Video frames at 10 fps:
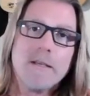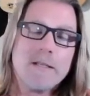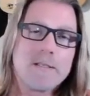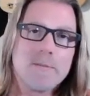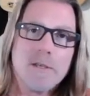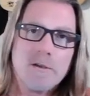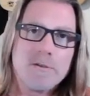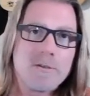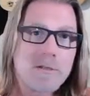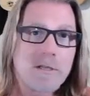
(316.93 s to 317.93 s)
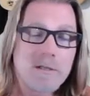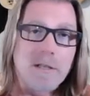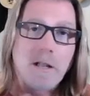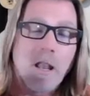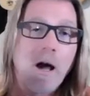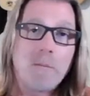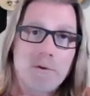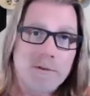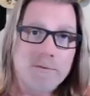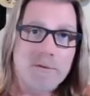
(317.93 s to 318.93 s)
and some of those can get a lot more
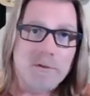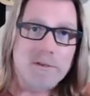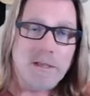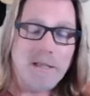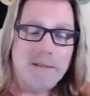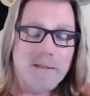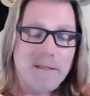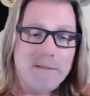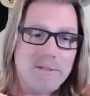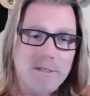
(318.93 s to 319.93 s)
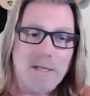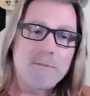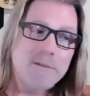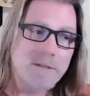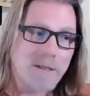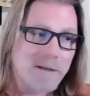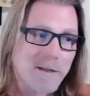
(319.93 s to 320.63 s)
difficult. And these Jeeps that